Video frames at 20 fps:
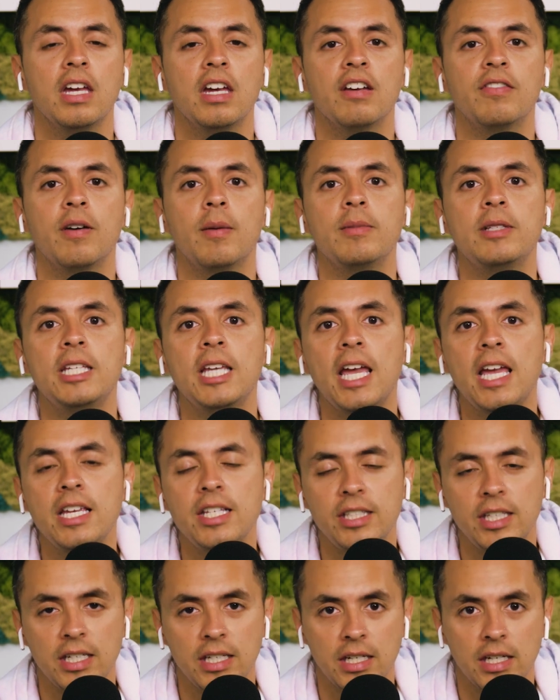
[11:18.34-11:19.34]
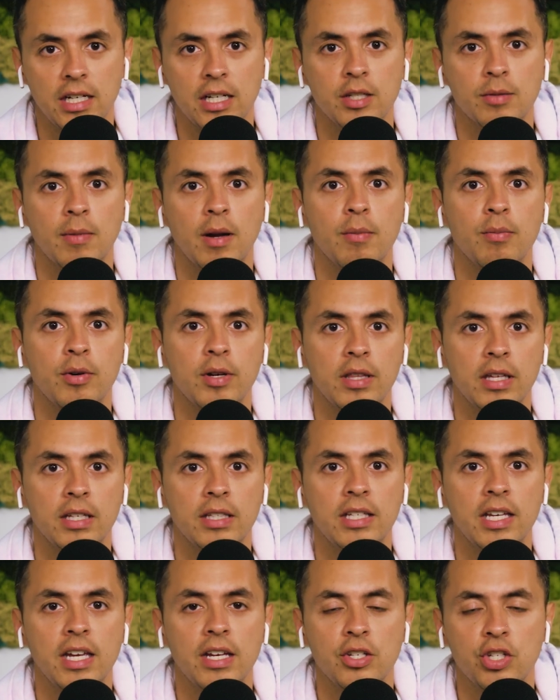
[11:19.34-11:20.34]
If I'm tasting it, mm-hmm. is my breathing
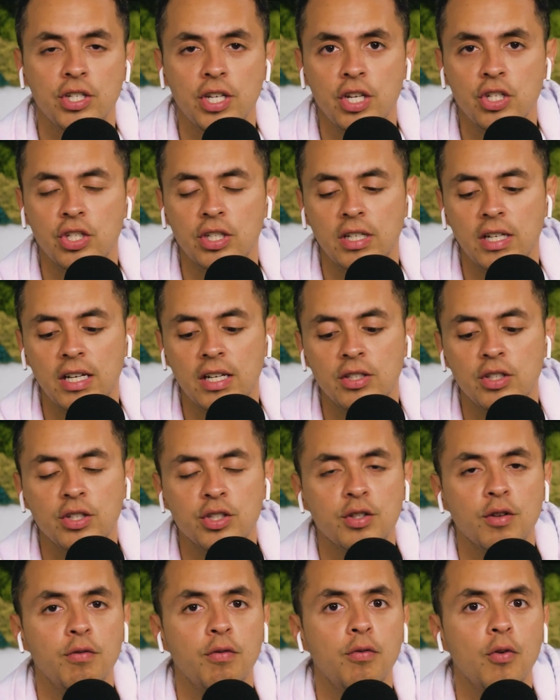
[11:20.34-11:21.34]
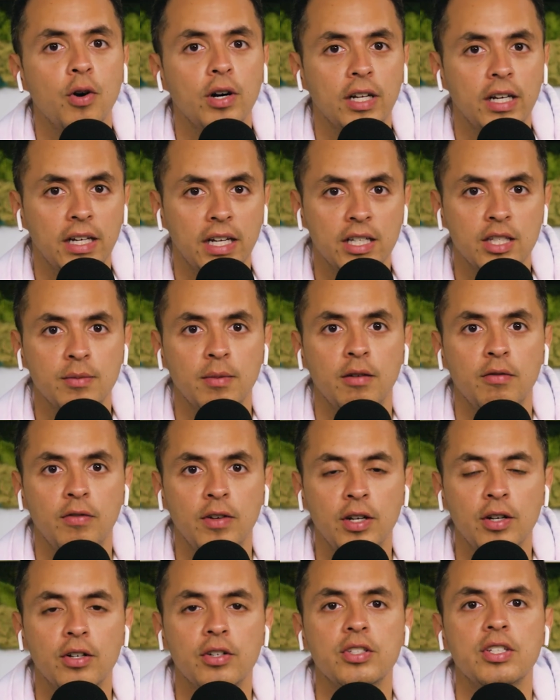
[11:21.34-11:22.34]
ta- changing? It, does the fork against my
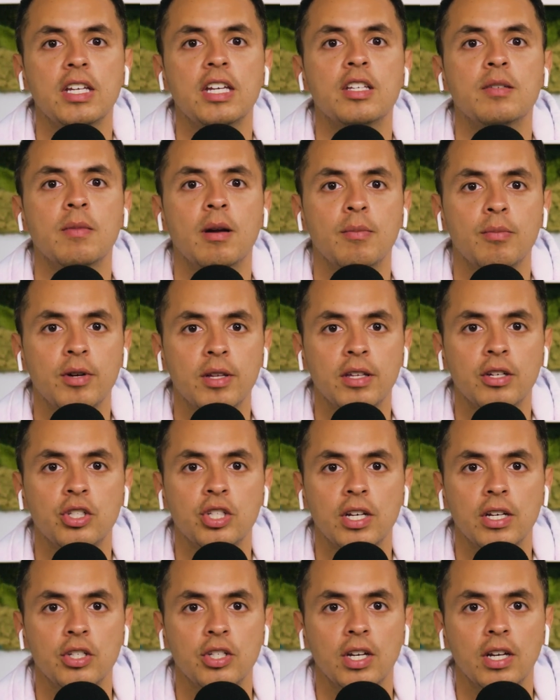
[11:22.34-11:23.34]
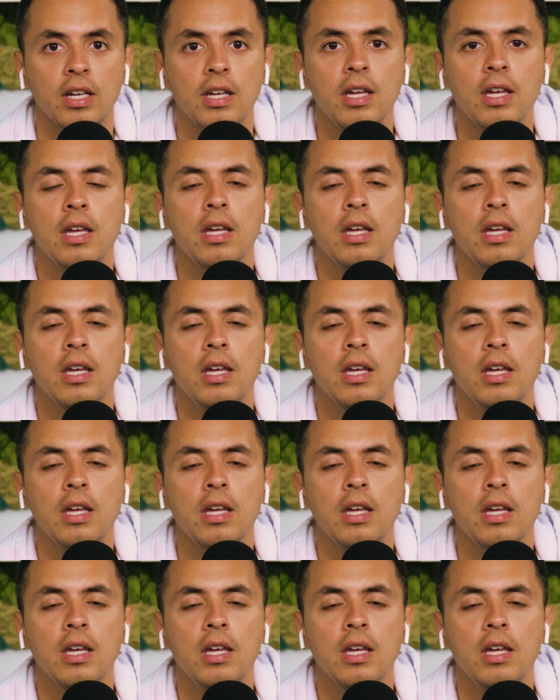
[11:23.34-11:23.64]
fingers, is my breathing changing?